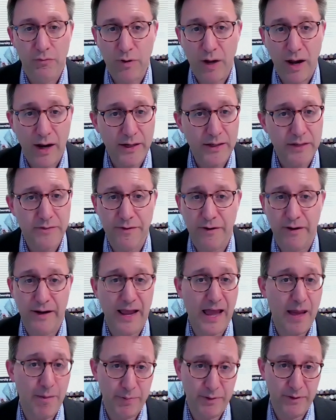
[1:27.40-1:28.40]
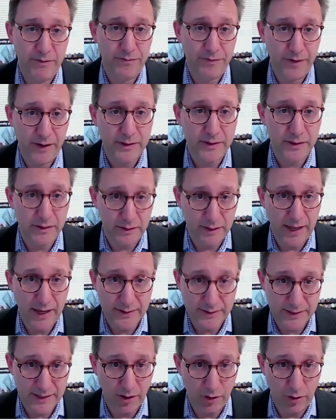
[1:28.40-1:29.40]
Iran is very happy to fight to the
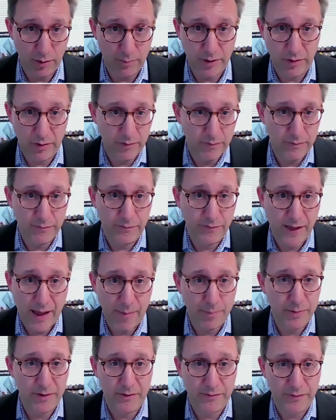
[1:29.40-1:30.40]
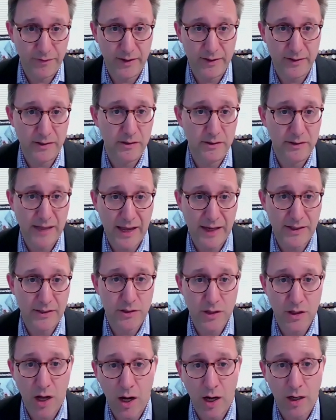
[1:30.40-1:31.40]
last Arab. They're even happy to fight to the
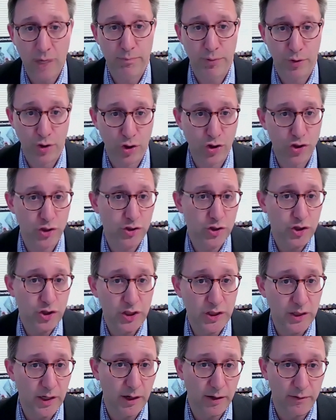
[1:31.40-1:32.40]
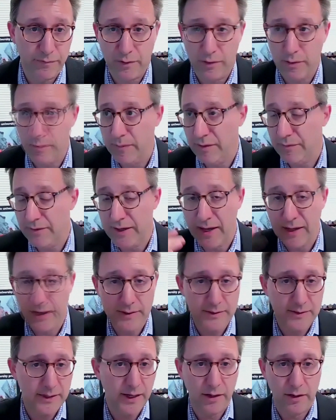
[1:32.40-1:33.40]
last non-Persian Shia from
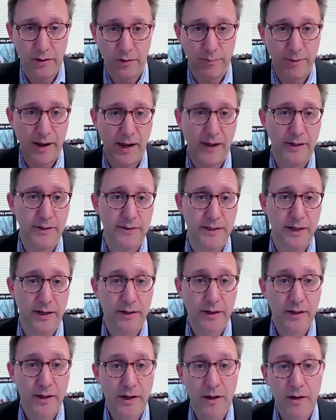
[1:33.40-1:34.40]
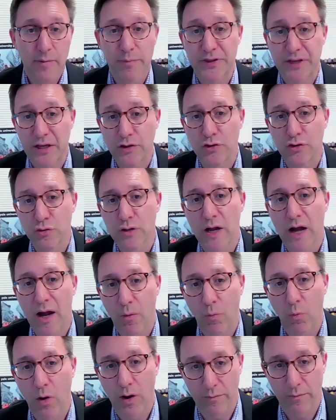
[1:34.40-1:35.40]
Afghanistan or Pakistan, but they do
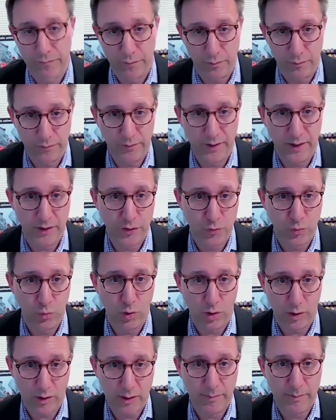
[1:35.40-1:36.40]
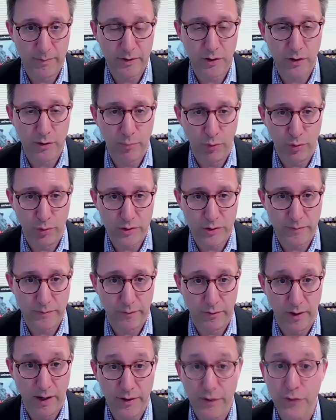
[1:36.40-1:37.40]
not want full-fledged war coming to the borders
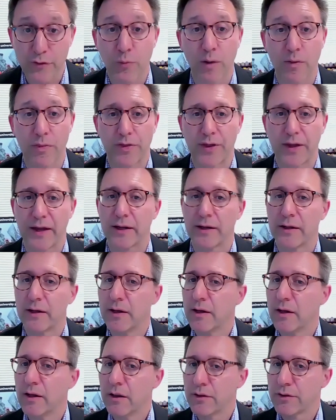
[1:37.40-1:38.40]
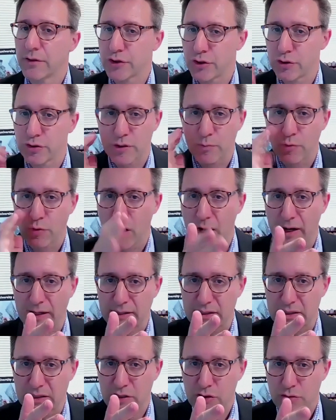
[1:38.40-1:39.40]
of Iran. It's one thing to shoot some
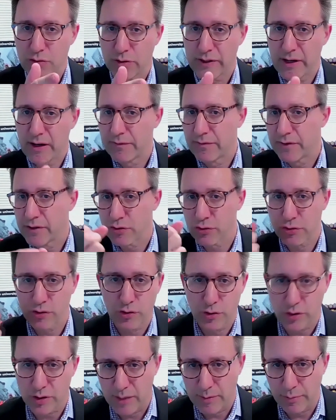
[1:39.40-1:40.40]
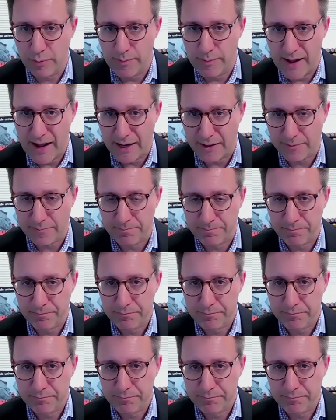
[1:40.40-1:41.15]
rockets at Israel and have Israel shoot a couple back.